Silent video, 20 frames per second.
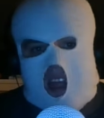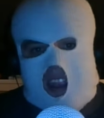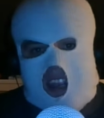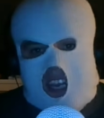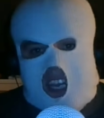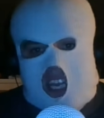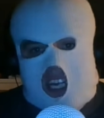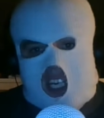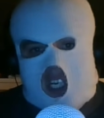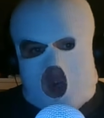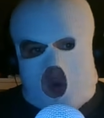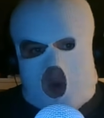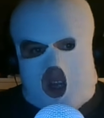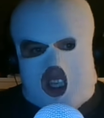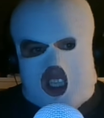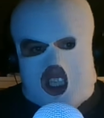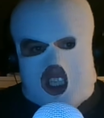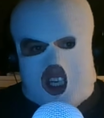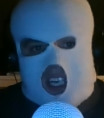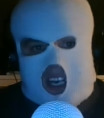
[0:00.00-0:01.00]
each
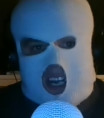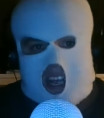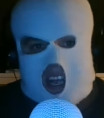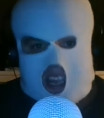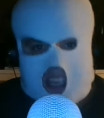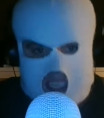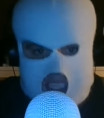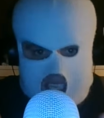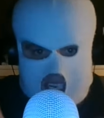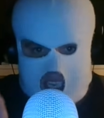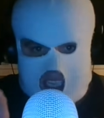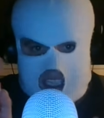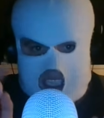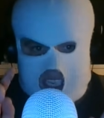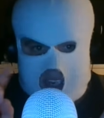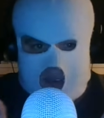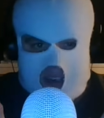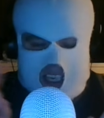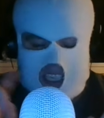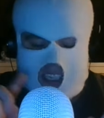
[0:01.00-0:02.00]
question has a
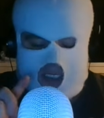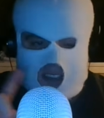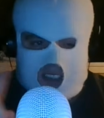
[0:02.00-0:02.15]
series of